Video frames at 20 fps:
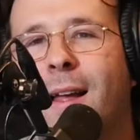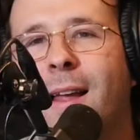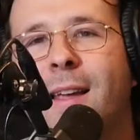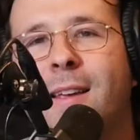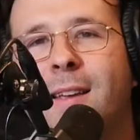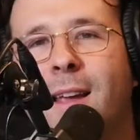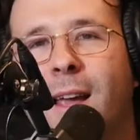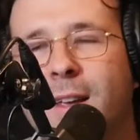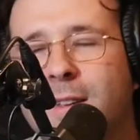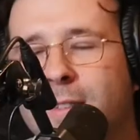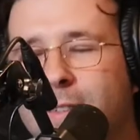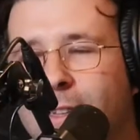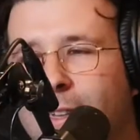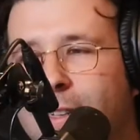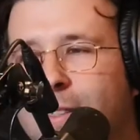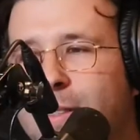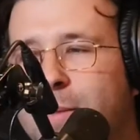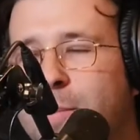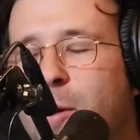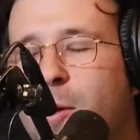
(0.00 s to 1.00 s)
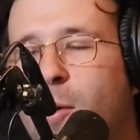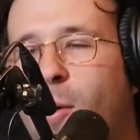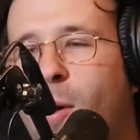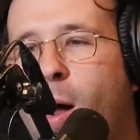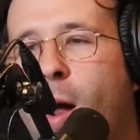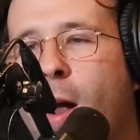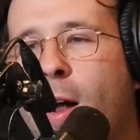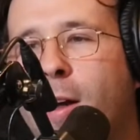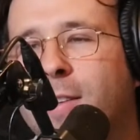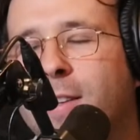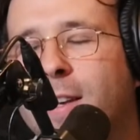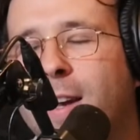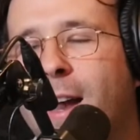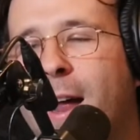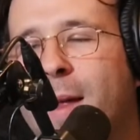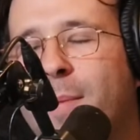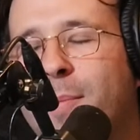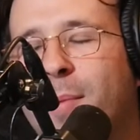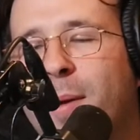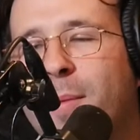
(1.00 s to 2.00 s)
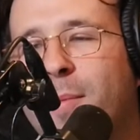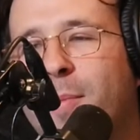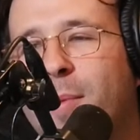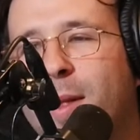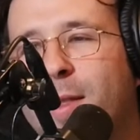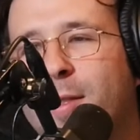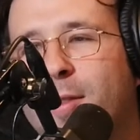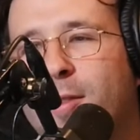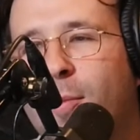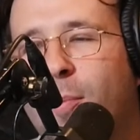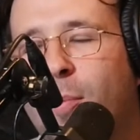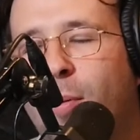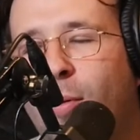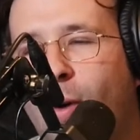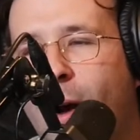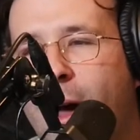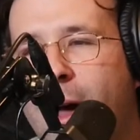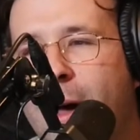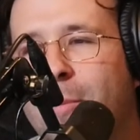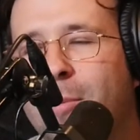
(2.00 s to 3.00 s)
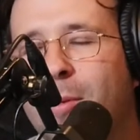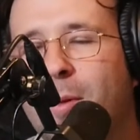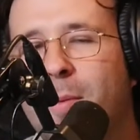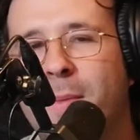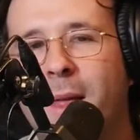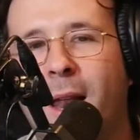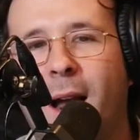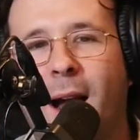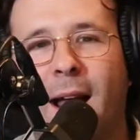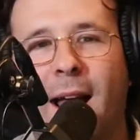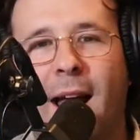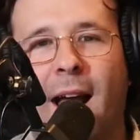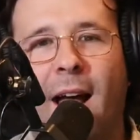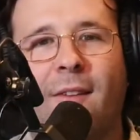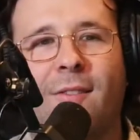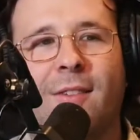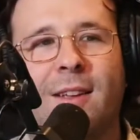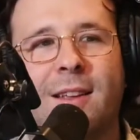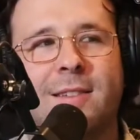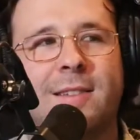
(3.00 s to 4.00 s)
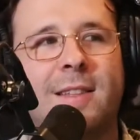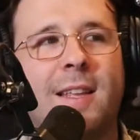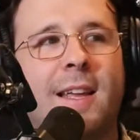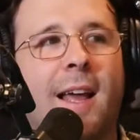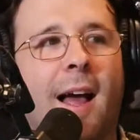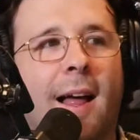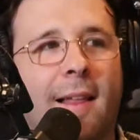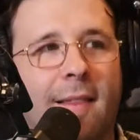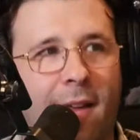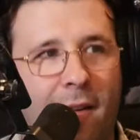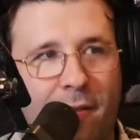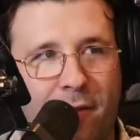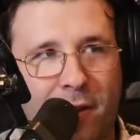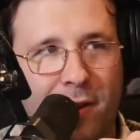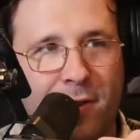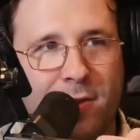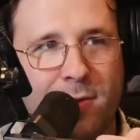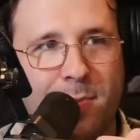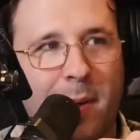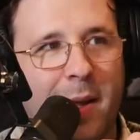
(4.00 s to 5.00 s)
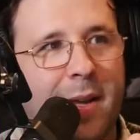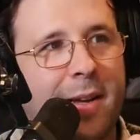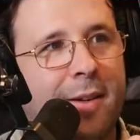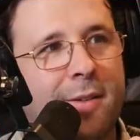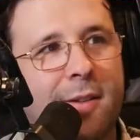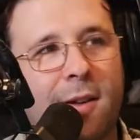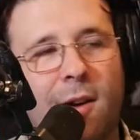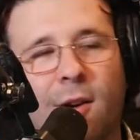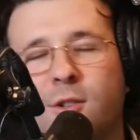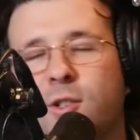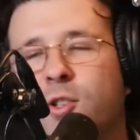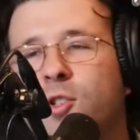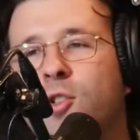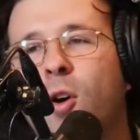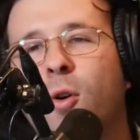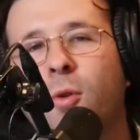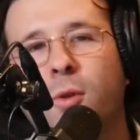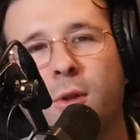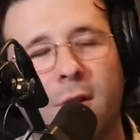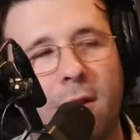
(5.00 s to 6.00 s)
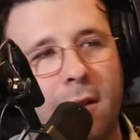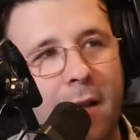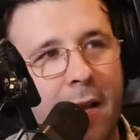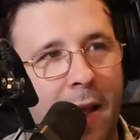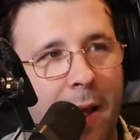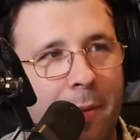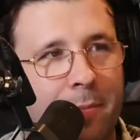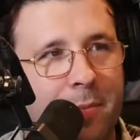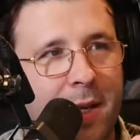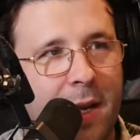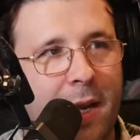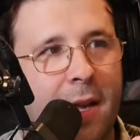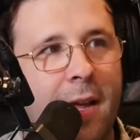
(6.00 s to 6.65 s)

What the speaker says: He is Glizzy McGuire tonight, but the problem that I have is the I love yous, because they're so clearly empty.